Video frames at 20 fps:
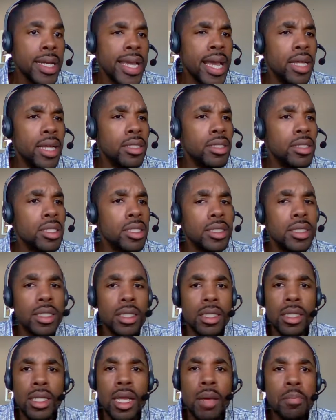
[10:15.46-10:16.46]
And
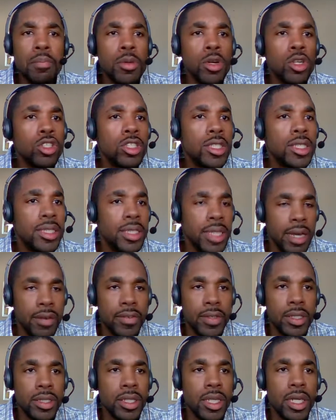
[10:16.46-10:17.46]
number
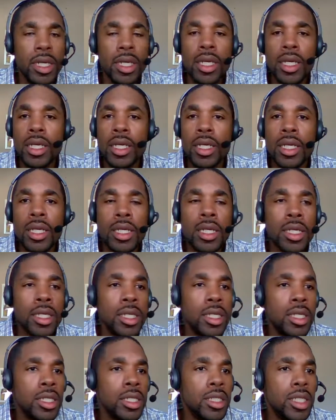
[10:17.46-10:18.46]
seven
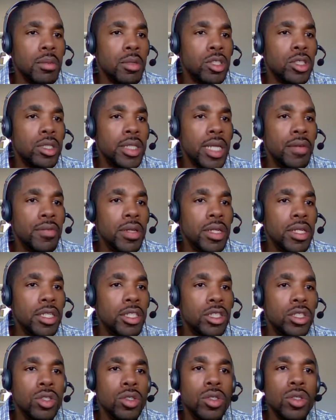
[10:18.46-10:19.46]

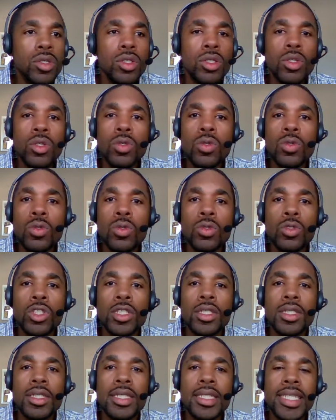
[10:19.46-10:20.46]
is you
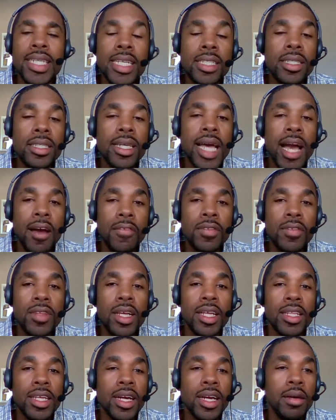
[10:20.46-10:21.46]
need to have
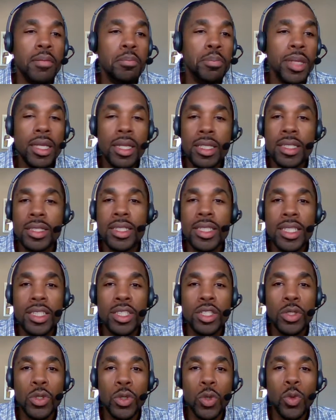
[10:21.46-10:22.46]
the ability
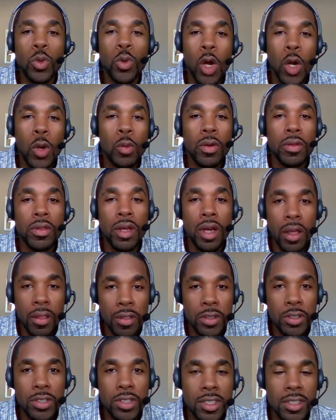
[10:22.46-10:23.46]
to work with
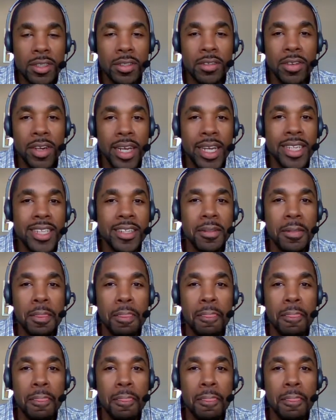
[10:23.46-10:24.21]
others, right?